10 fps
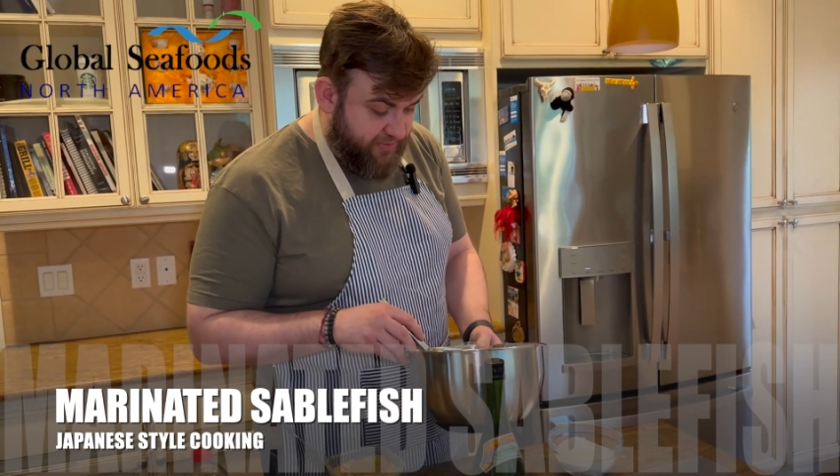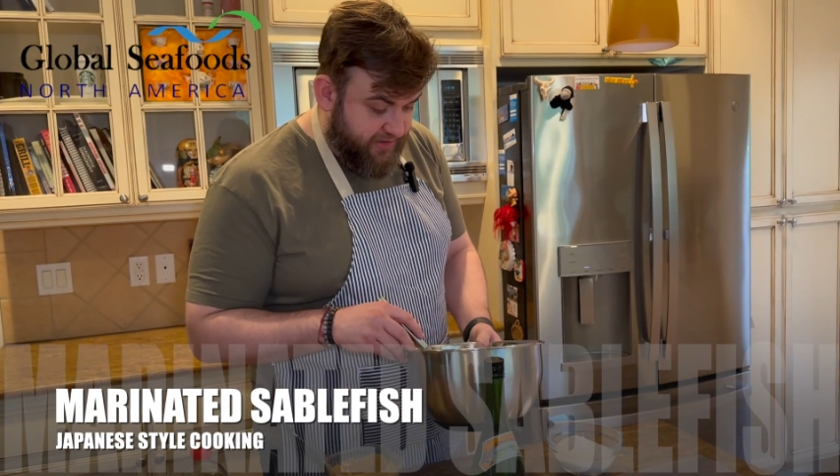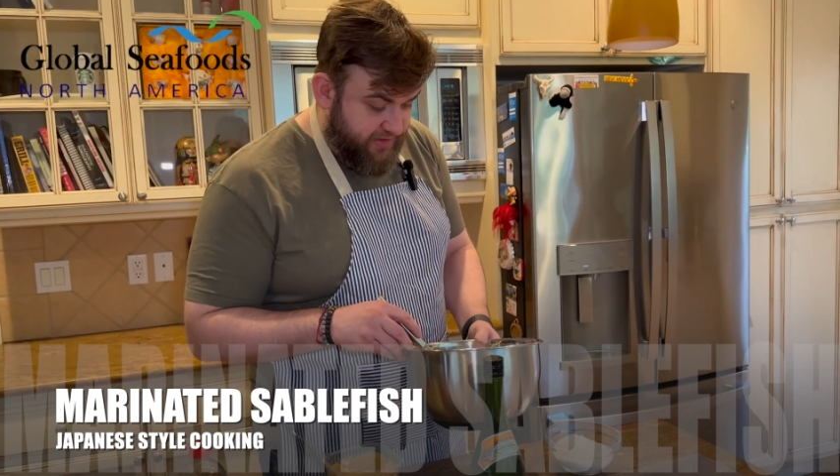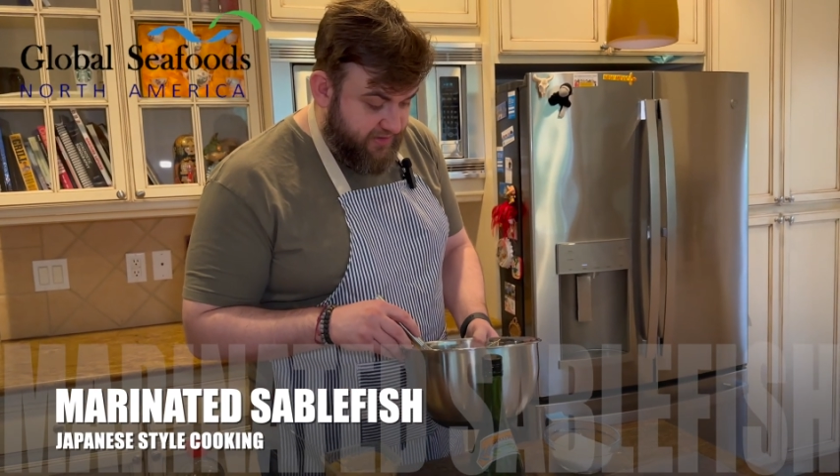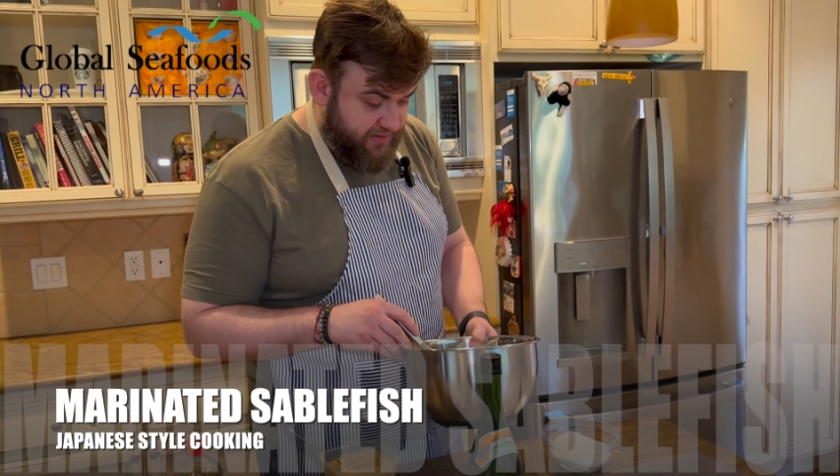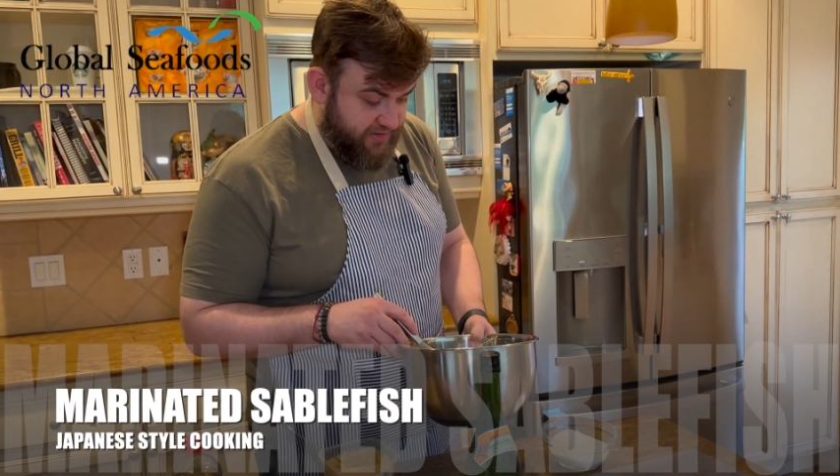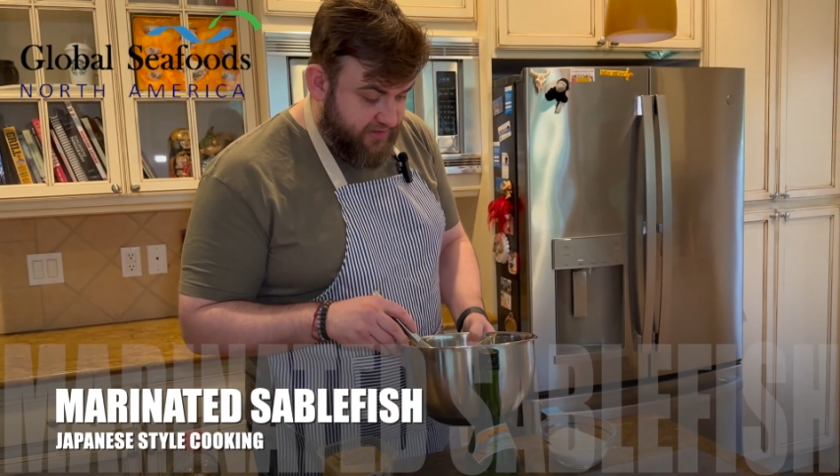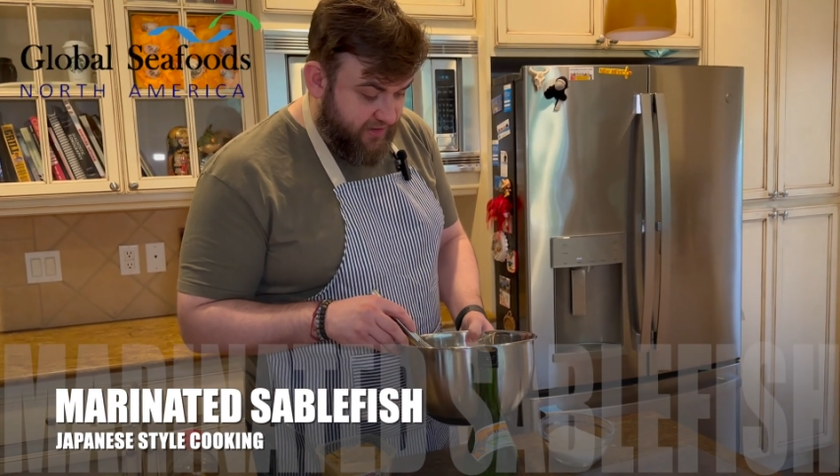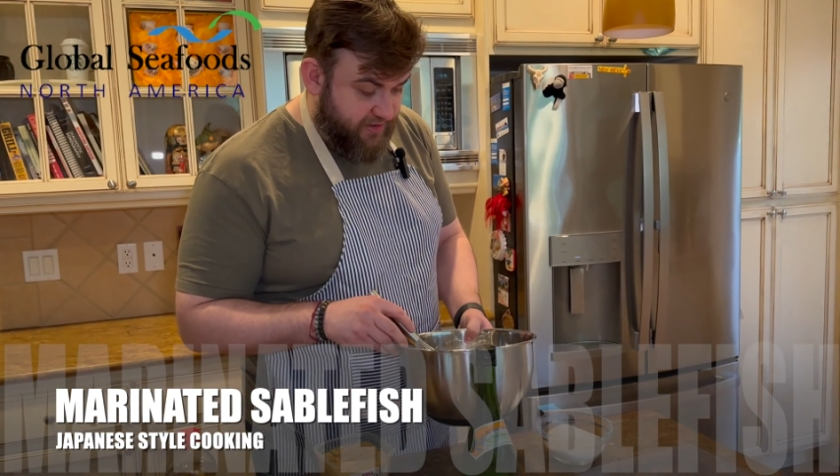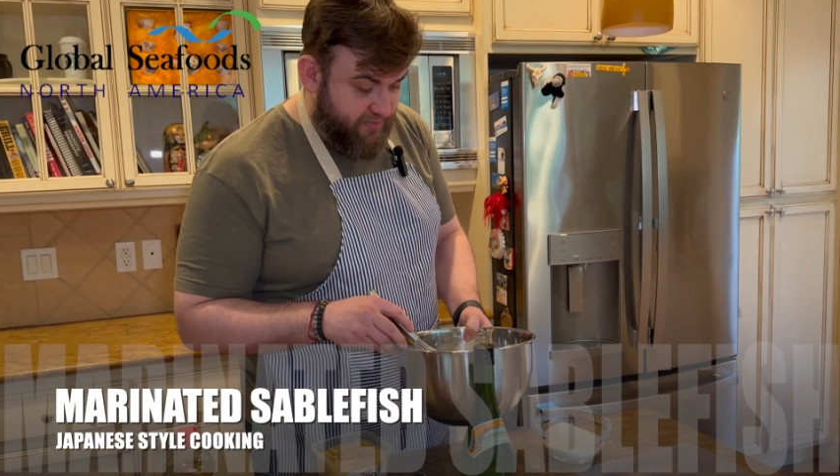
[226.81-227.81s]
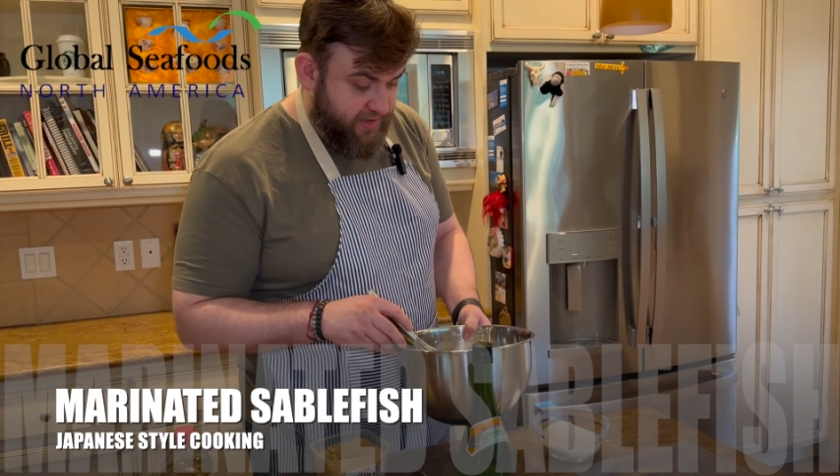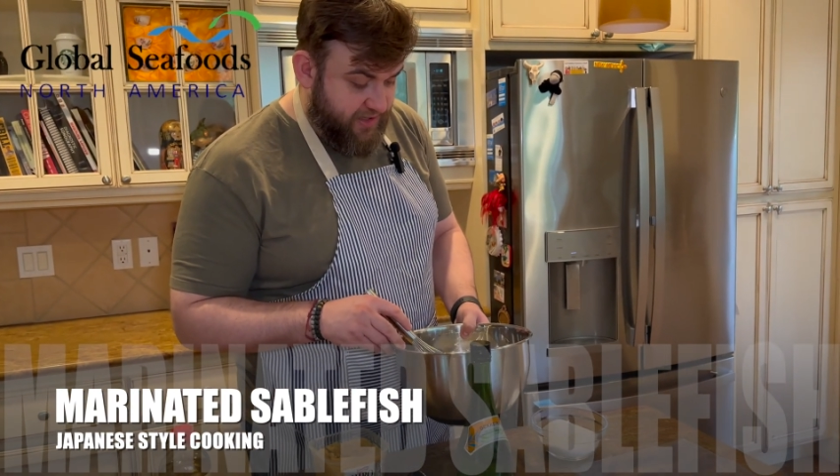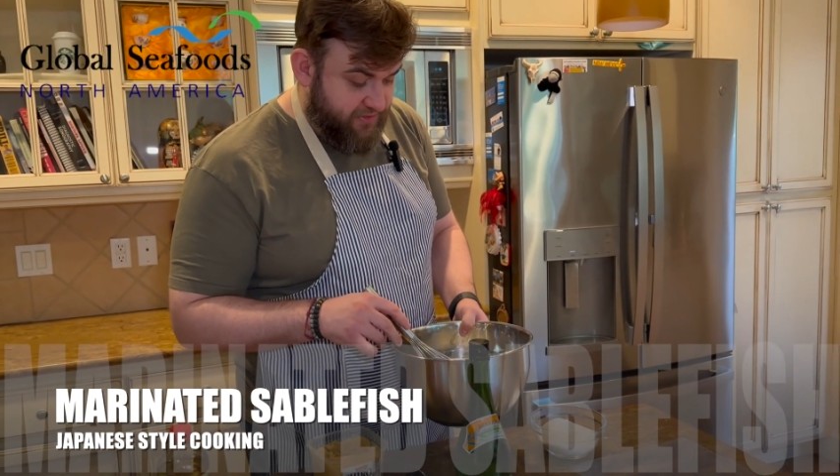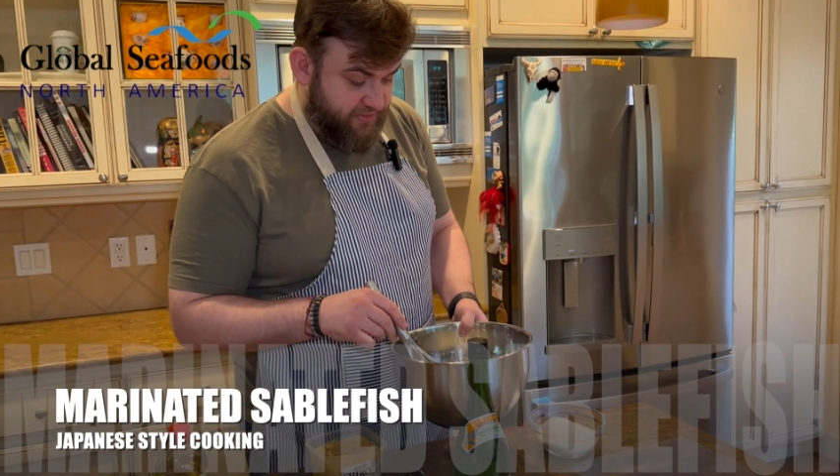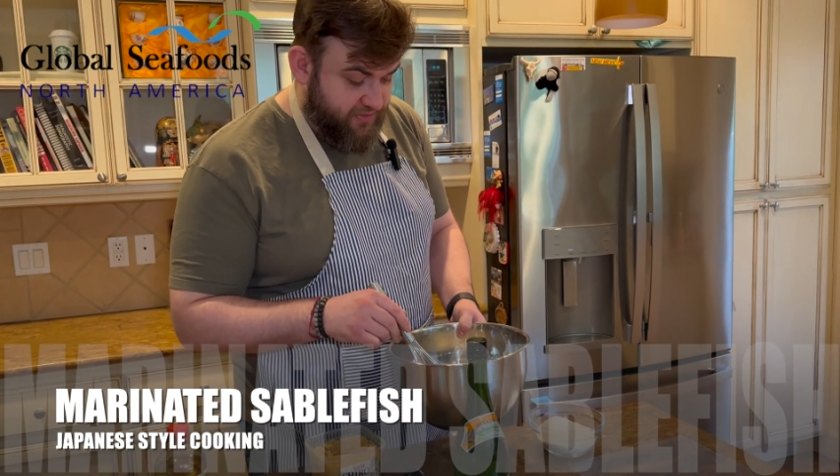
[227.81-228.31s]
bit and then come down.